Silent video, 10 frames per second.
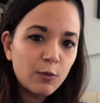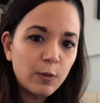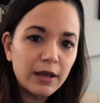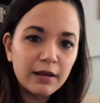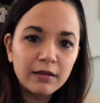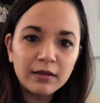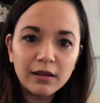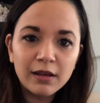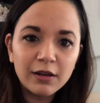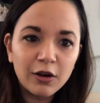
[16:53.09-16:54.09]
with,
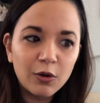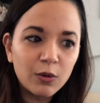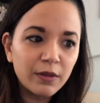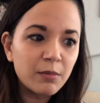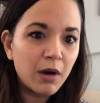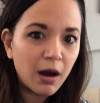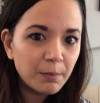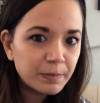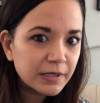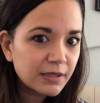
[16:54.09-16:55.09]
the
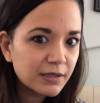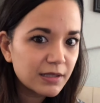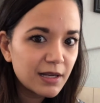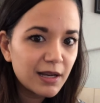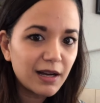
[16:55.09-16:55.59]
mumps.